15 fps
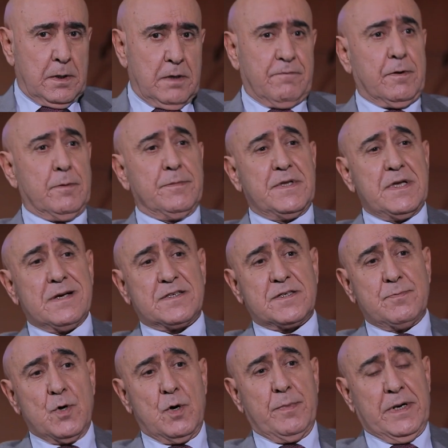From that
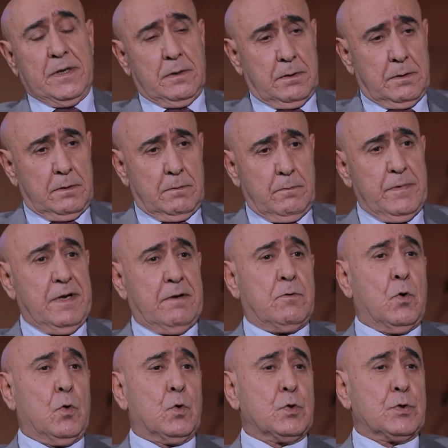moment, we
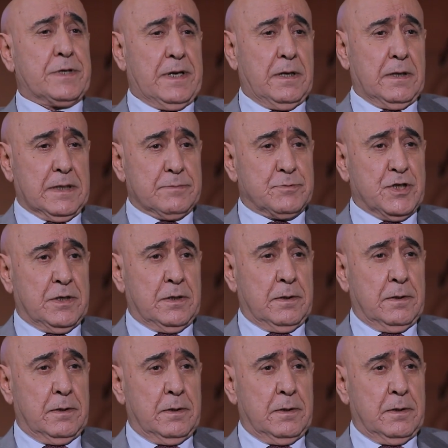called Halabja